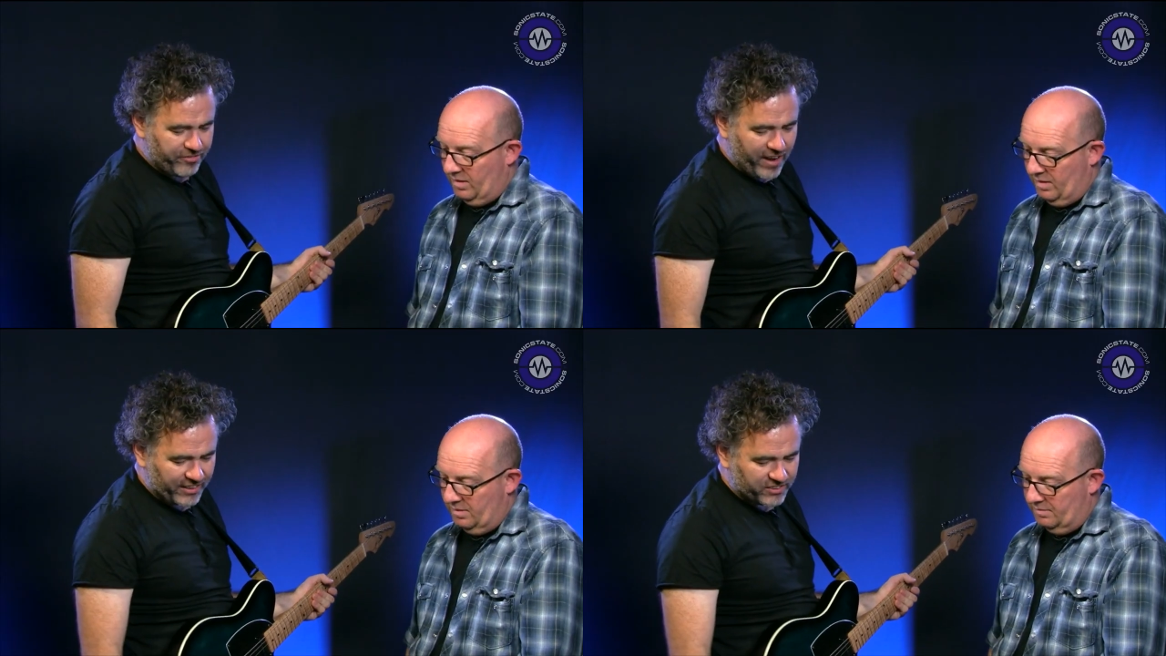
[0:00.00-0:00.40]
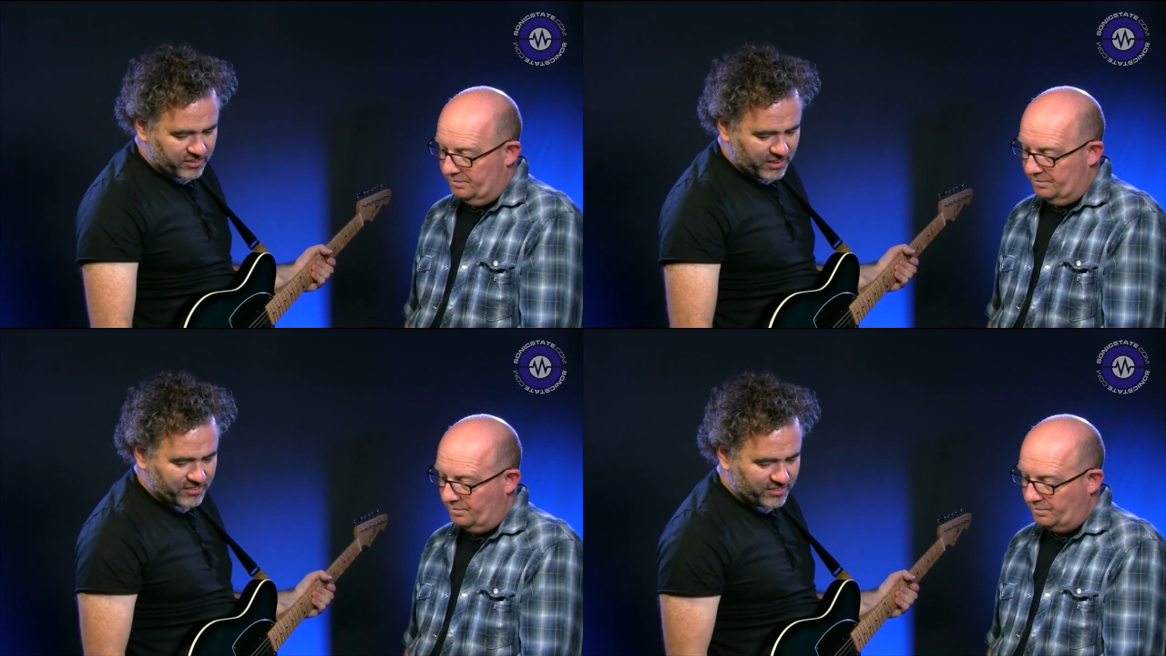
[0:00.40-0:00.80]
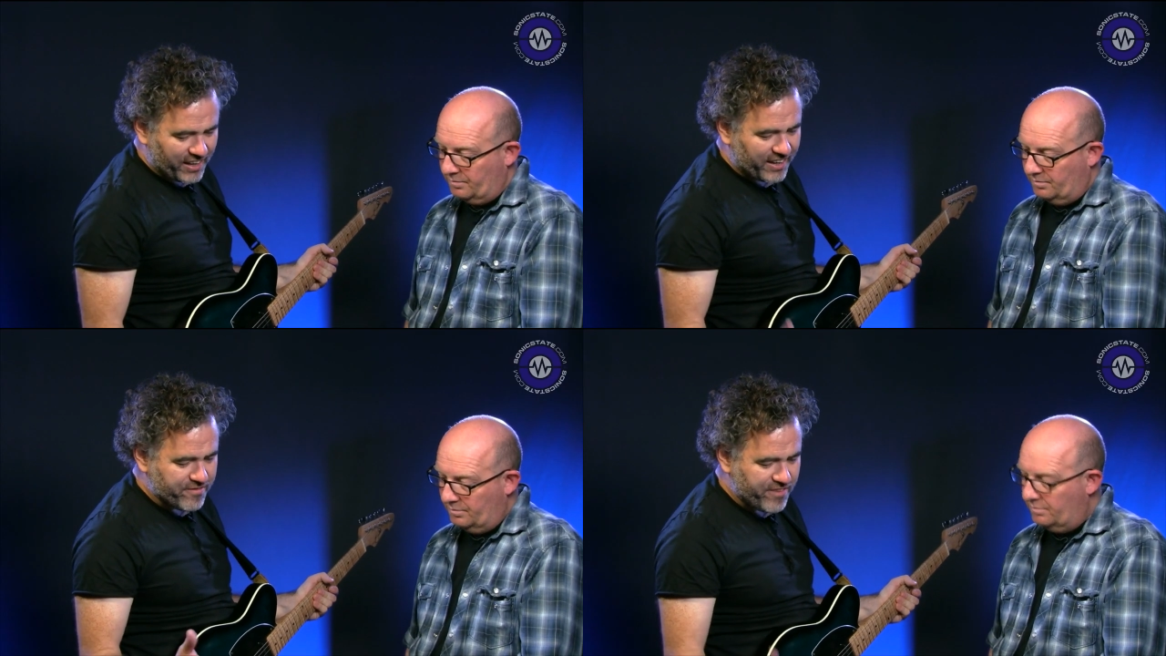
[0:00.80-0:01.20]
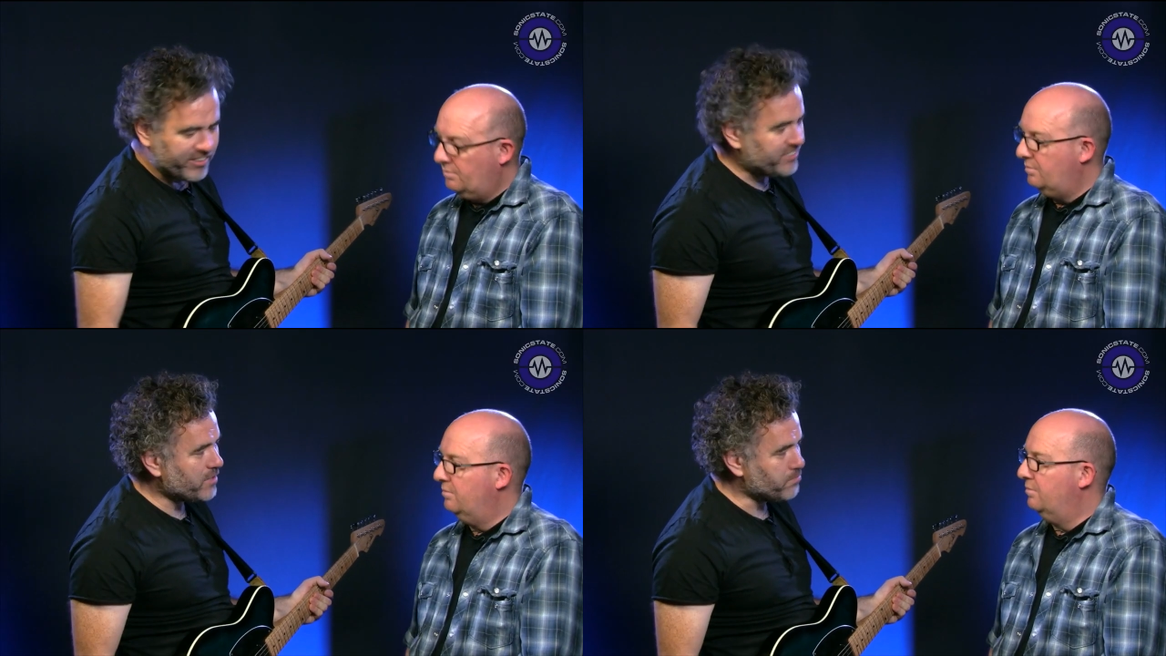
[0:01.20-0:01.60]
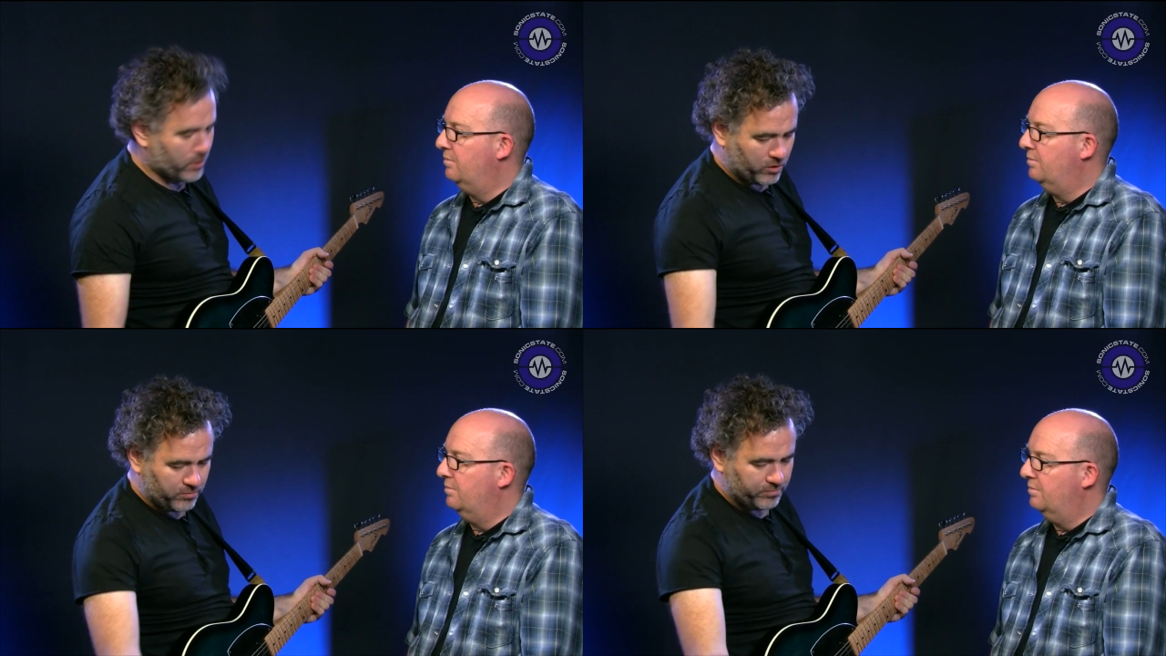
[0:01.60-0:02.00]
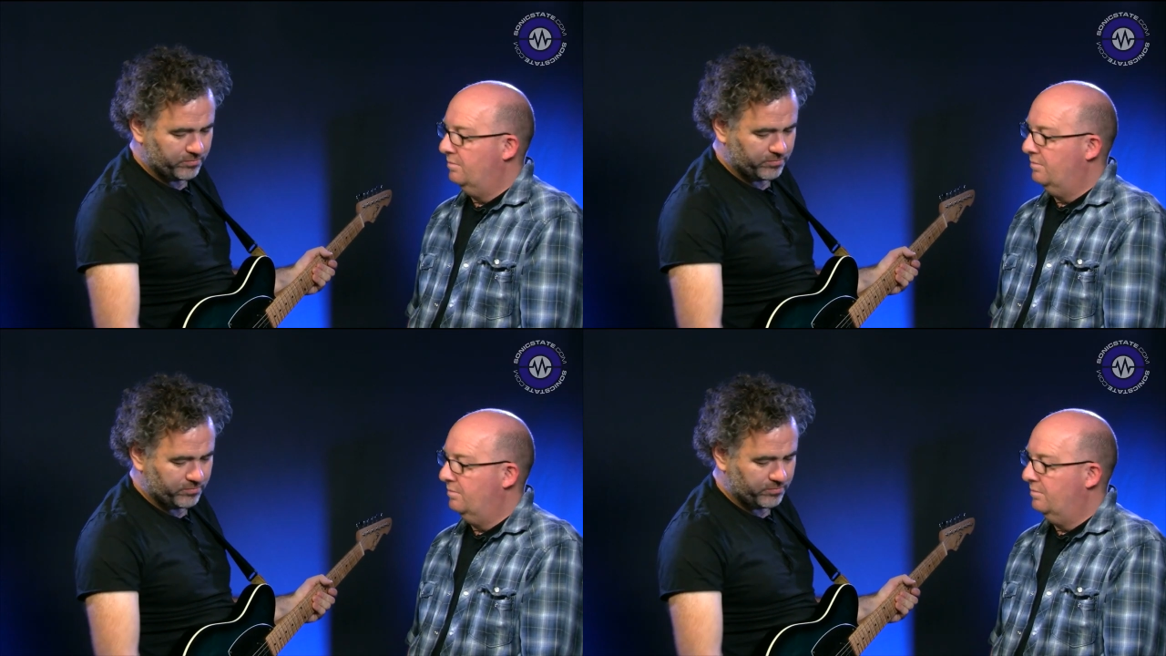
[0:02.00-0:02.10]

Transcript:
Speaker 1: effects, as I say. Very simple,